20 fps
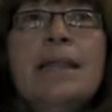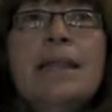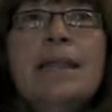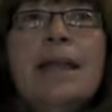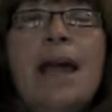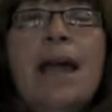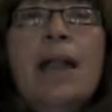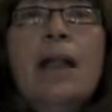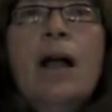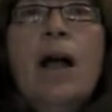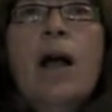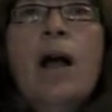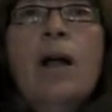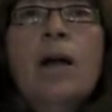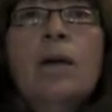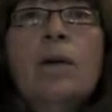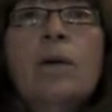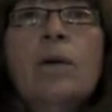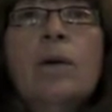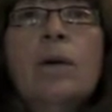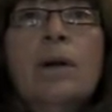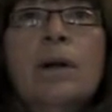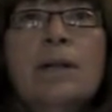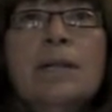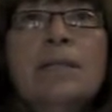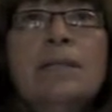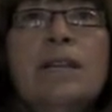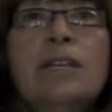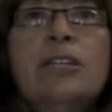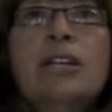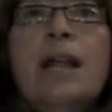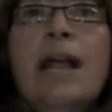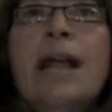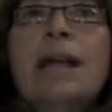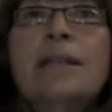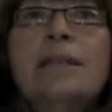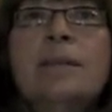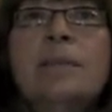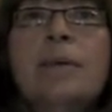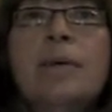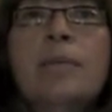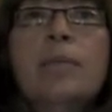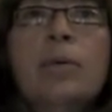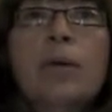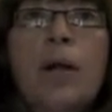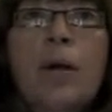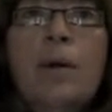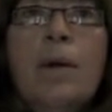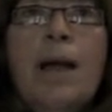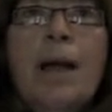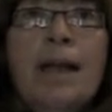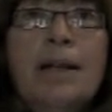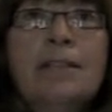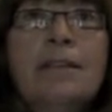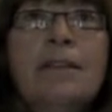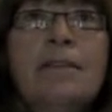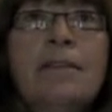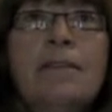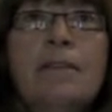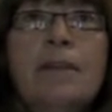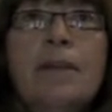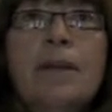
that our organization had to be proactive.